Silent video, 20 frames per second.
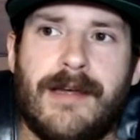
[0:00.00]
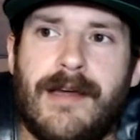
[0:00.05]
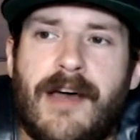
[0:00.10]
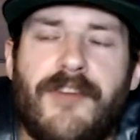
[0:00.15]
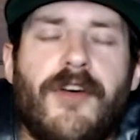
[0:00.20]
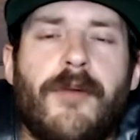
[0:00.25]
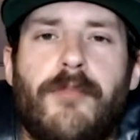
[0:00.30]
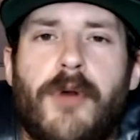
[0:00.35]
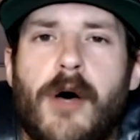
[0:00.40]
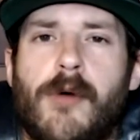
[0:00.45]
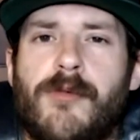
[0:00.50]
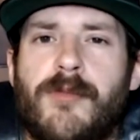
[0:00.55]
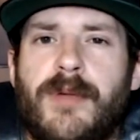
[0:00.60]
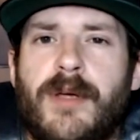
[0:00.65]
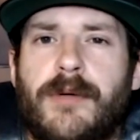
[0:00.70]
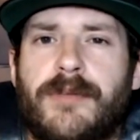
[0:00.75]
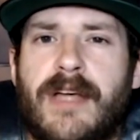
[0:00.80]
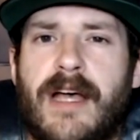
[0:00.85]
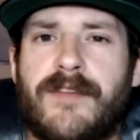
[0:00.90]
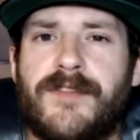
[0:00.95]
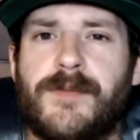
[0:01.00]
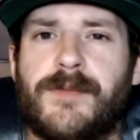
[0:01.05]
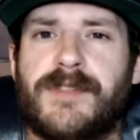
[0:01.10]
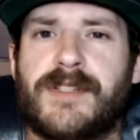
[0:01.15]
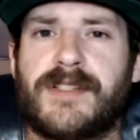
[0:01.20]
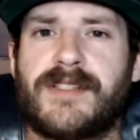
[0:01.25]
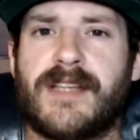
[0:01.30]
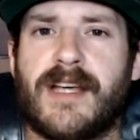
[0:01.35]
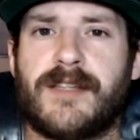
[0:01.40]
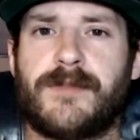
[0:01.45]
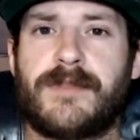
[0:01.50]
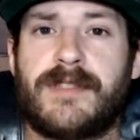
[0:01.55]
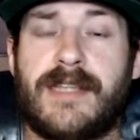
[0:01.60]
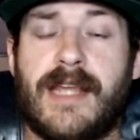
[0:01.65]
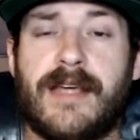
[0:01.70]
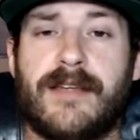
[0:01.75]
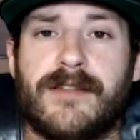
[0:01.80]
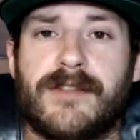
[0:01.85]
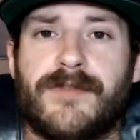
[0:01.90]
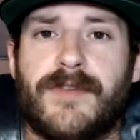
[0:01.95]
I thought Baum would be able to have some success
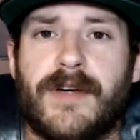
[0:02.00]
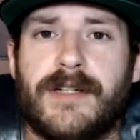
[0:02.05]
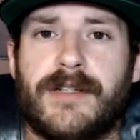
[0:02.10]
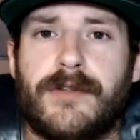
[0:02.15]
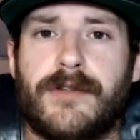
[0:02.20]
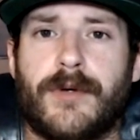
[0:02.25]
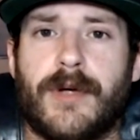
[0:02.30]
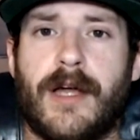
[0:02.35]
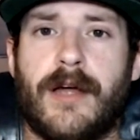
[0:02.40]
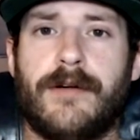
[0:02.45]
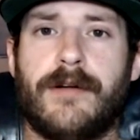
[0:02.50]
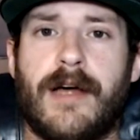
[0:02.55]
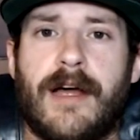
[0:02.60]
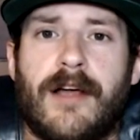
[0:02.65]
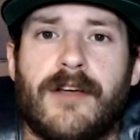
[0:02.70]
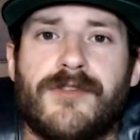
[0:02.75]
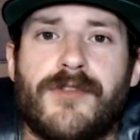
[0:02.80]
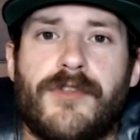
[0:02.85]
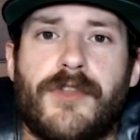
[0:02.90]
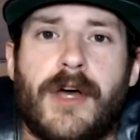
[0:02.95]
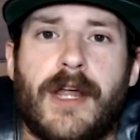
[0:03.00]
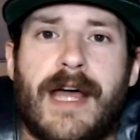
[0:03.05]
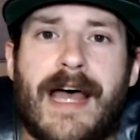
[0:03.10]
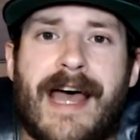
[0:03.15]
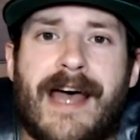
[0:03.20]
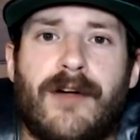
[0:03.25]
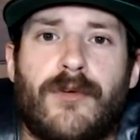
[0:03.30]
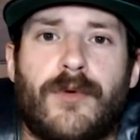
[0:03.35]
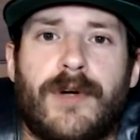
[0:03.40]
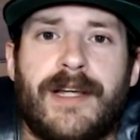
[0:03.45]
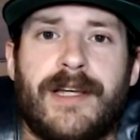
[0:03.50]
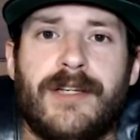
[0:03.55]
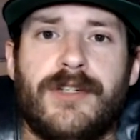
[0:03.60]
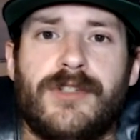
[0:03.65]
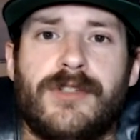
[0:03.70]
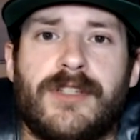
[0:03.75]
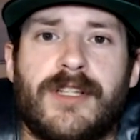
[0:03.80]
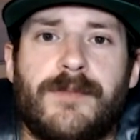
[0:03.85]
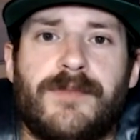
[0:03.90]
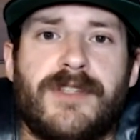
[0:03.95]
taking this fight to the ground. I also thought at
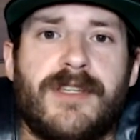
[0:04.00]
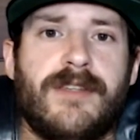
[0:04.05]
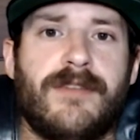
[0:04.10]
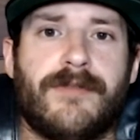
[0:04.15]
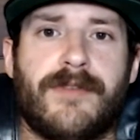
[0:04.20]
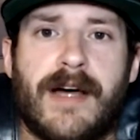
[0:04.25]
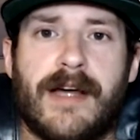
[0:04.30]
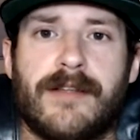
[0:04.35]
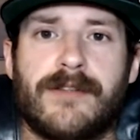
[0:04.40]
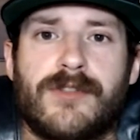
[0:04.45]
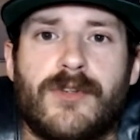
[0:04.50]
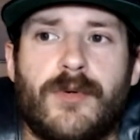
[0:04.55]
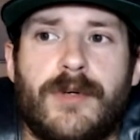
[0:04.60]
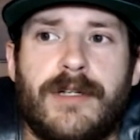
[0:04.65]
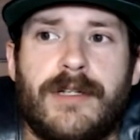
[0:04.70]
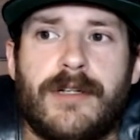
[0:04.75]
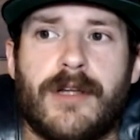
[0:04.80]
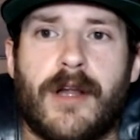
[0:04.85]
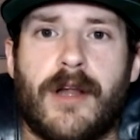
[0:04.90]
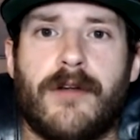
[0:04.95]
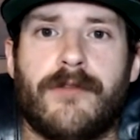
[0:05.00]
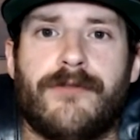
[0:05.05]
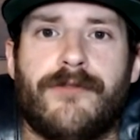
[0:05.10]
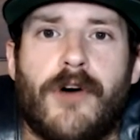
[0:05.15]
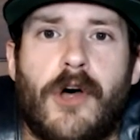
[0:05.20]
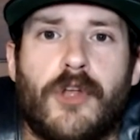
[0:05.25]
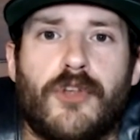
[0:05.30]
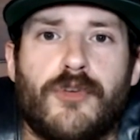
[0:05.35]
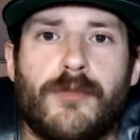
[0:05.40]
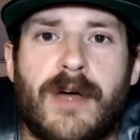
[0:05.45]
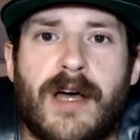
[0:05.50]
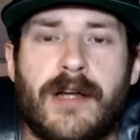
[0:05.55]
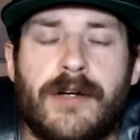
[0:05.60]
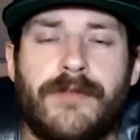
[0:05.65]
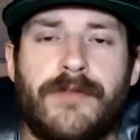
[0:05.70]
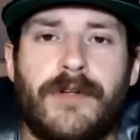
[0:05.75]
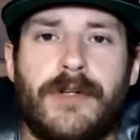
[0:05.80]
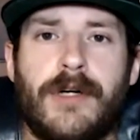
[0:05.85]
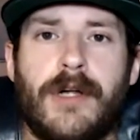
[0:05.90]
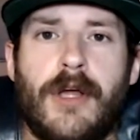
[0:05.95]
range, Lipsky, the violence queen, not enough volume out of
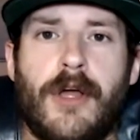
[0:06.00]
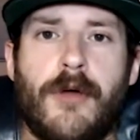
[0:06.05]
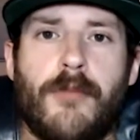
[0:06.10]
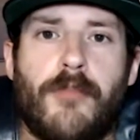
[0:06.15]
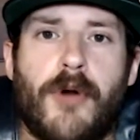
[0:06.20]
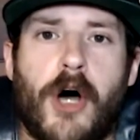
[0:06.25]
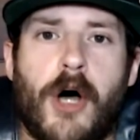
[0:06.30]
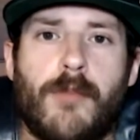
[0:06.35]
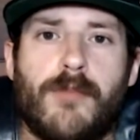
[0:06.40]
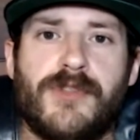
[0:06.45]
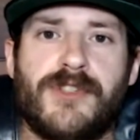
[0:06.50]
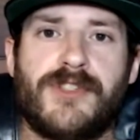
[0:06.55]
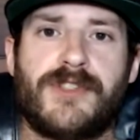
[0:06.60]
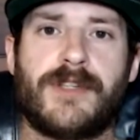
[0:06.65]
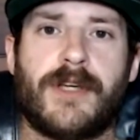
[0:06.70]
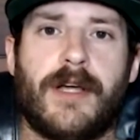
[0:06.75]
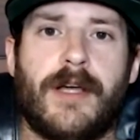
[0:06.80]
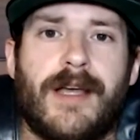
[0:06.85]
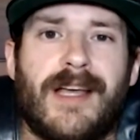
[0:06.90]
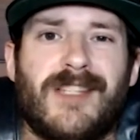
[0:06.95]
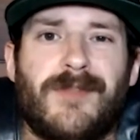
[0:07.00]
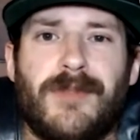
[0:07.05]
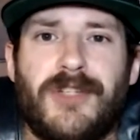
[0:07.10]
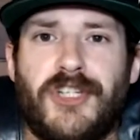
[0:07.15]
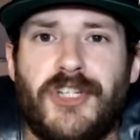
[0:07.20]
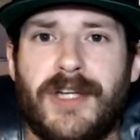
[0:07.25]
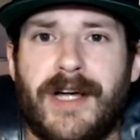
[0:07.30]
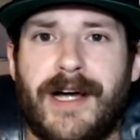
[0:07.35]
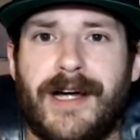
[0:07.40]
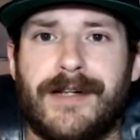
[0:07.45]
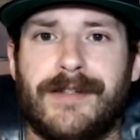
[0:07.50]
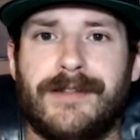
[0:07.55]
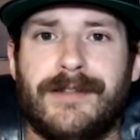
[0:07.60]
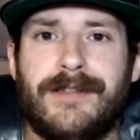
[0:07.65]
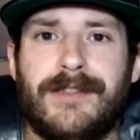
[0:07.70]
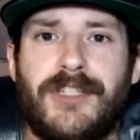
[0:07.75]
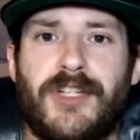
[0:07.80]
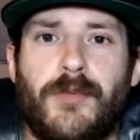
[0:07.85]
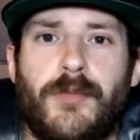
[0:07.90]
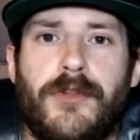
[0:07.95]
her. Baum was SPG
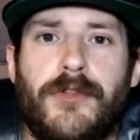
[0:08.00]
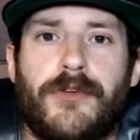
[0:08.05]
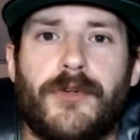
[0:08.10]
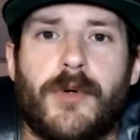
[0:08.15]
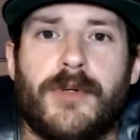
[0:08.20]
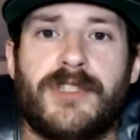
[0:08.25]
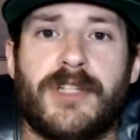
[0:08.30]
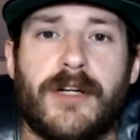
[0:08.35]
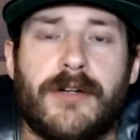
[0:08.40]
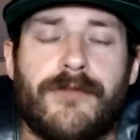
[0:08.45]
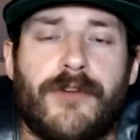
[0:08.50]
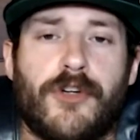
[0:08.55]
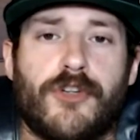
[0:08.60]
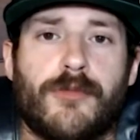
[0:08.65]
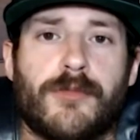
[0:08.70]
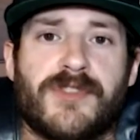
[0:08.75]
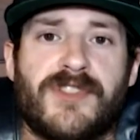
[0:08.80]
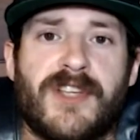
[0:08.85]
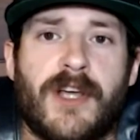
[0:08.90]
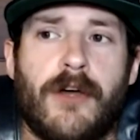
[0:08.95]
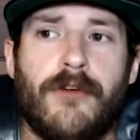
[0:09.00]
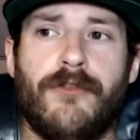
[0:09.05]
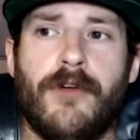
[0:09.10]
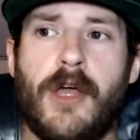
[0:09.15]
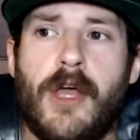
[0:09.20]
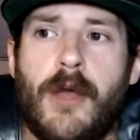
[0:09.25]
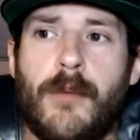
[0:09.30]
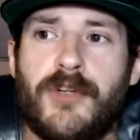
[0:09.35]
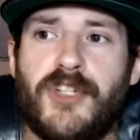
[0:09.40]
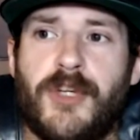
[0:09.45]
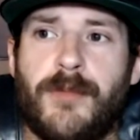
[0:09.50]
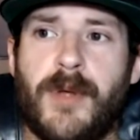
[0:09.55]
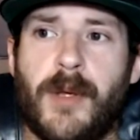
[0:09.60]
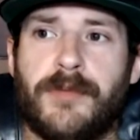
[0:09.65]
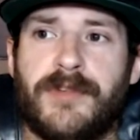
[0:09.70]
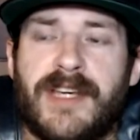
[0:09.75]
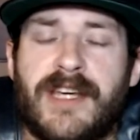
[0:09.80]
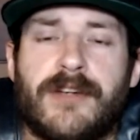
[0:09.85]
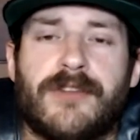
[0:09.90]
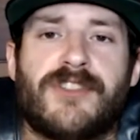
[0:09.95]
Ireland. She wouldn't throw a ton of volume herself, but she'd be
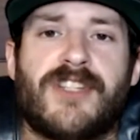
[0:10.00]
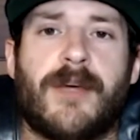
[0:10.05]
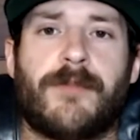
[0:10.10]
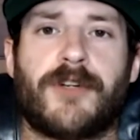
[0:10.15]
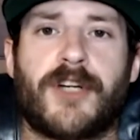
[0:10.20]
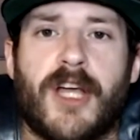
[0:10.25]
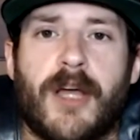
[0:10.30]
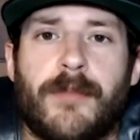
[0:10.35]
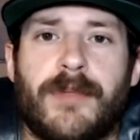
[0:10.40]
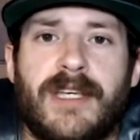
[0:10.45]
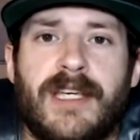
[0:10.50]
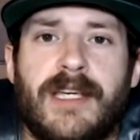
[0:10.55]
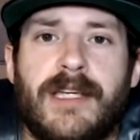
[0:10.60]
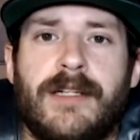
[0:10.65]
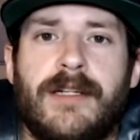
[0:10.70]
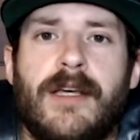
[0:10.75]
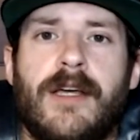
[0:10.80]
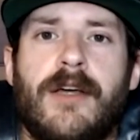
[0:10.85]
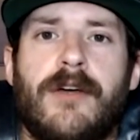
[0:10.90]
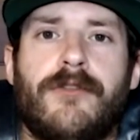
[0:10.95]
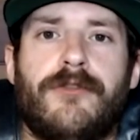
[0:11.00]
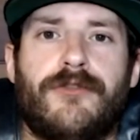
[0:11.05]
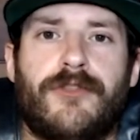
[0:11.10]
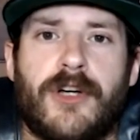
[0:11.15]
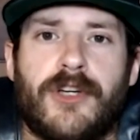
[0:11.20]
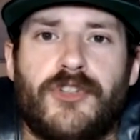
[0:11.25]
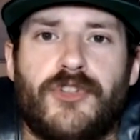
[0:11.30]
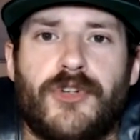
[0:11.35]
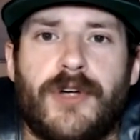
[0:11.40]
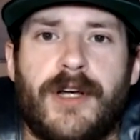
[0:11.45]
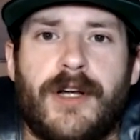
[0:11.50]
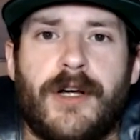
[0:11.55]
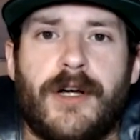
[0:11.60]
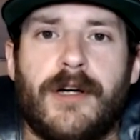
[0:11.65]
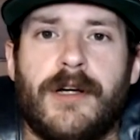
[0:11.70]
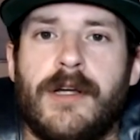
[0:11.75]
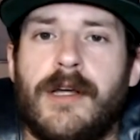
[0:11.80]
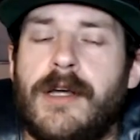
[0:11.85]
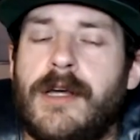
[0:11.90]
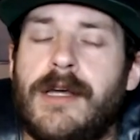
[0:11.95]
able to intercept her coming in, frustrate
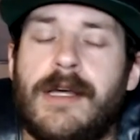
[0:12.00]
her.